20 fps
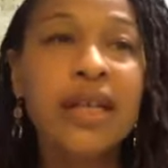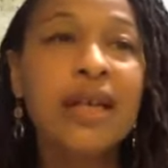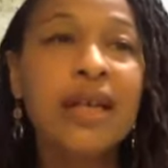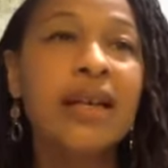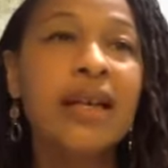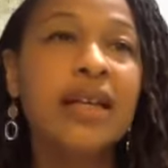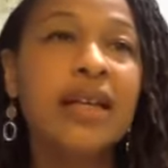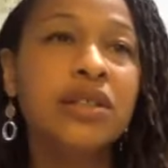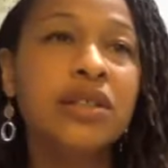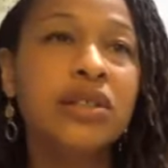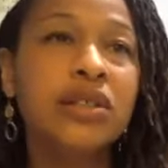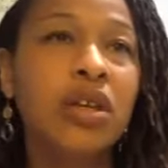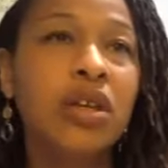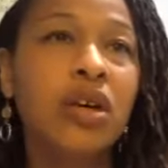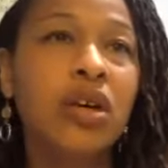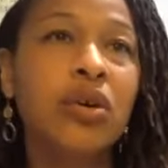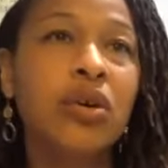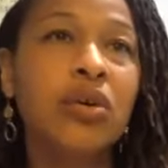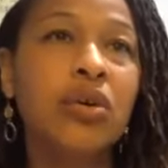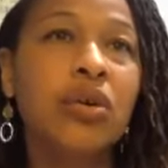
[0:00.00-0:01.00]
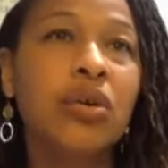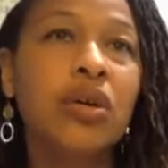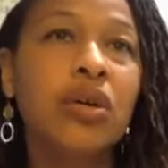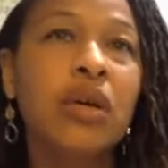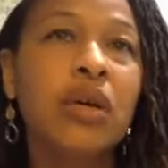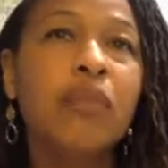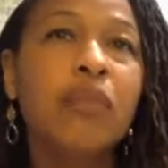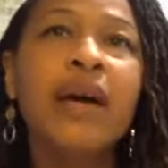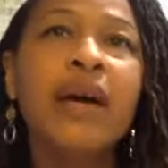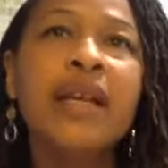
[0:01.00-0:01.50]
And so,
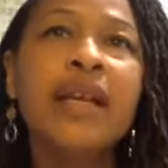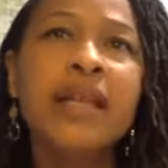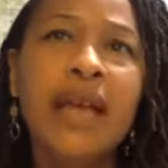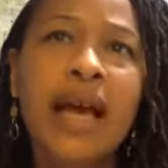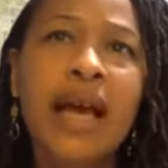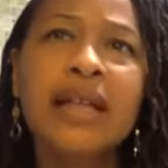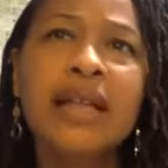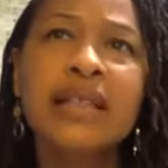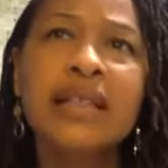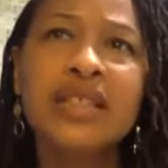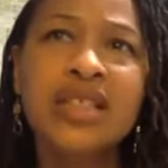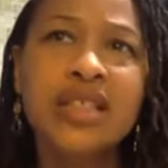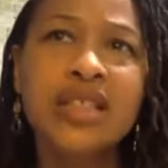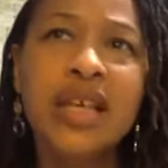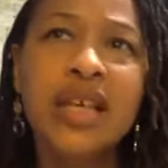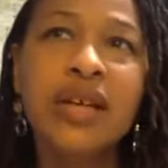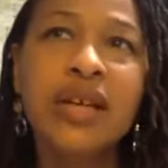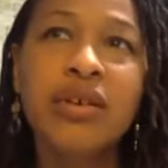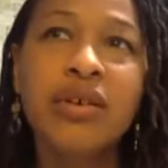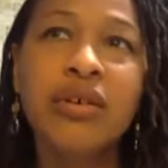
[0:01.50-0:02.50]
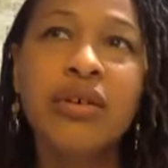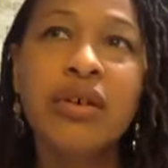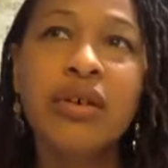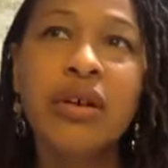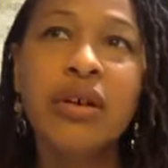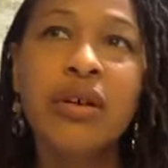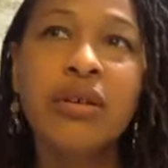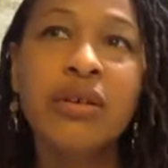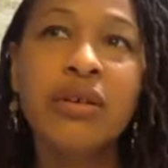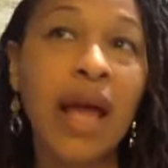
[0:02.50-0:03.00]
but yet and still,
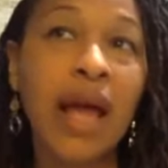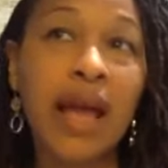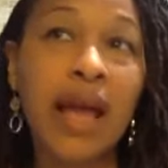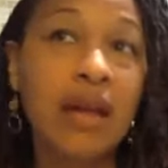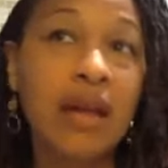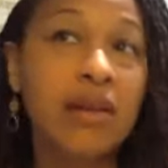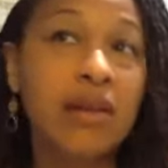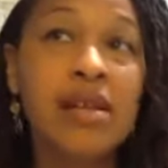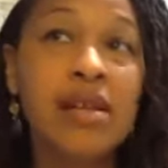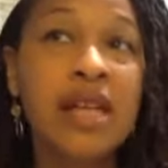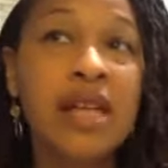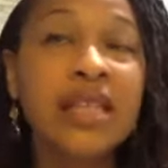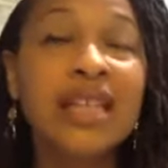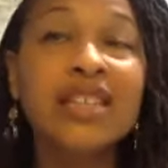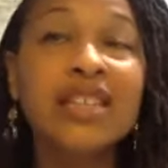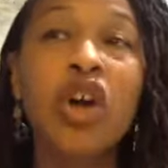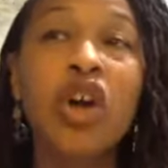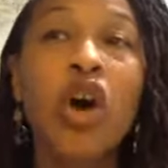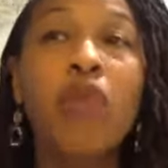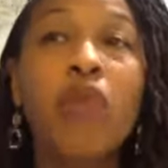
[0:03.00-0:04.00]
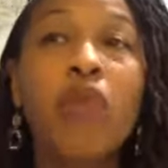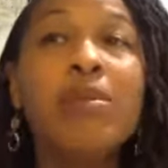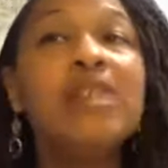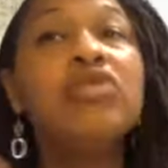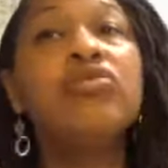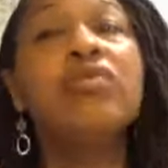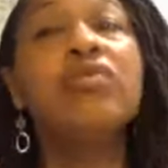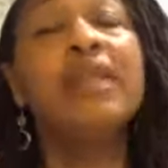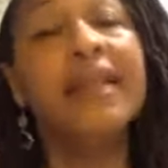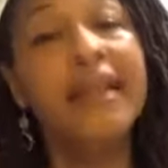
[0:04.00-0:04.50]
like, it doesn't call me
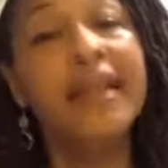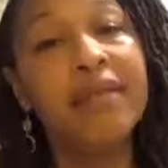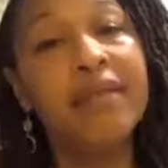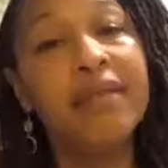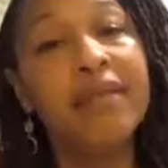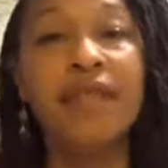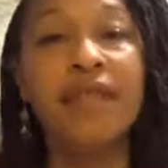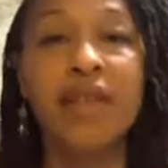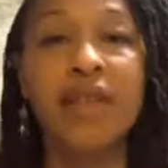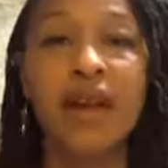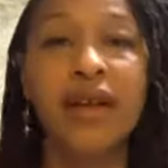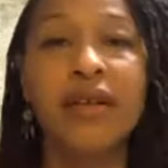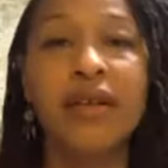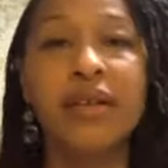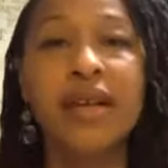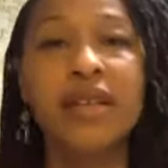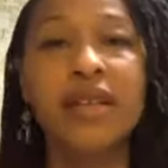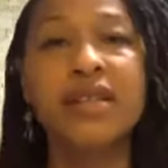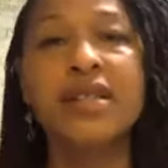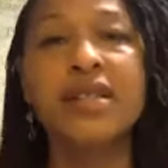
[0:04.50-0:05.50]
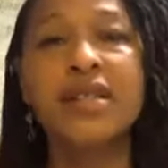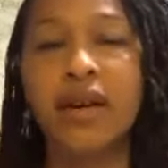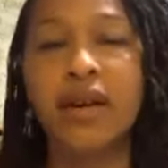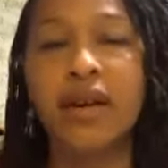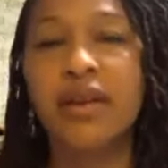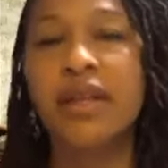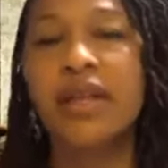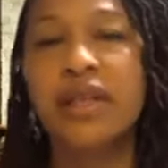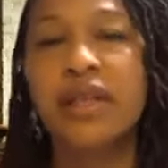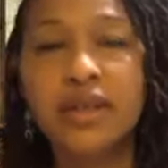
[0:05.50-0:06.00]
to live there
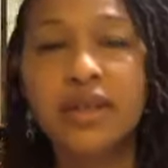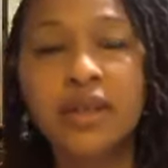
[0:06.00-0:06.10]
necessarily.